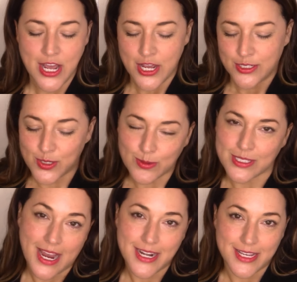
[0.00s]
So it's
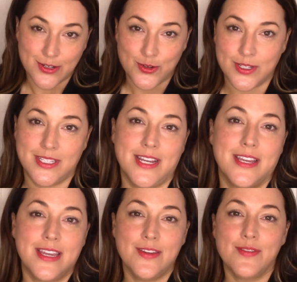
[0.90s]
kind of interesting,
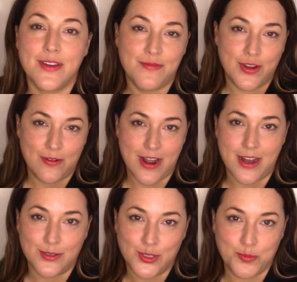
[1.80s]
even if they're
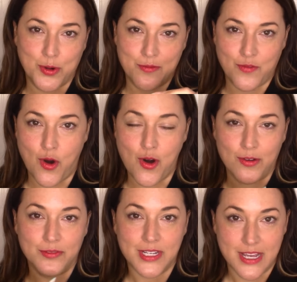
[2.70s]
not super
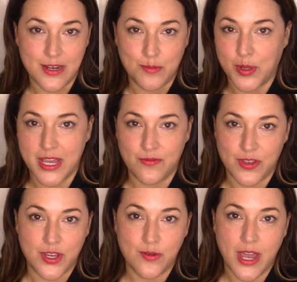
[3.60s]
involved in playing
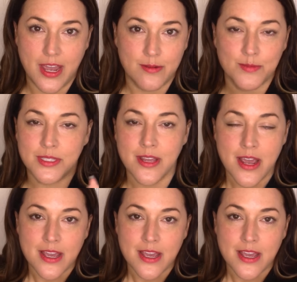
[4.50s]
video games,